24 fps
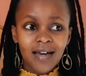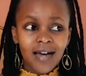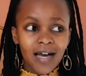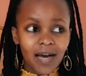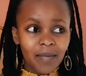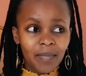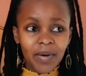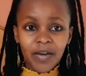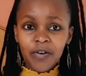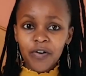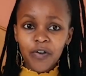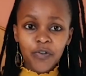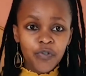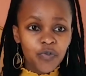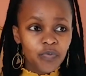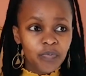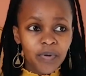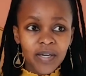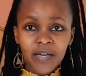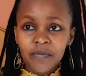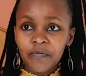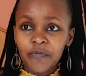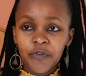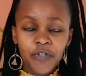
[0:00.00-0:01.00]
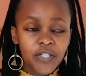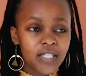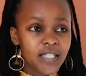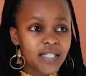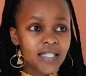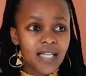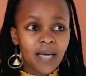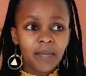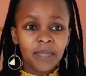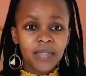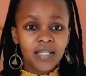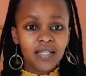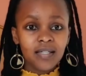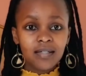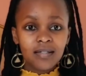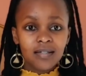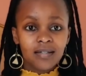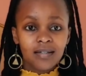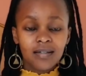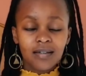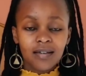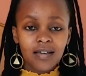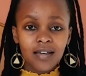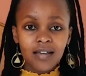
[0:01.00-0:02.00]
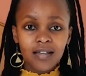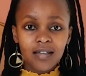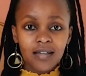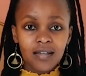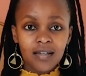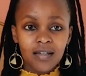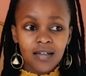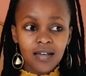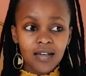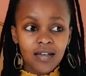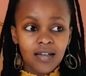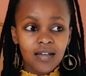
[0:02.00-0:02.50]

Am I going to pay 40-something K?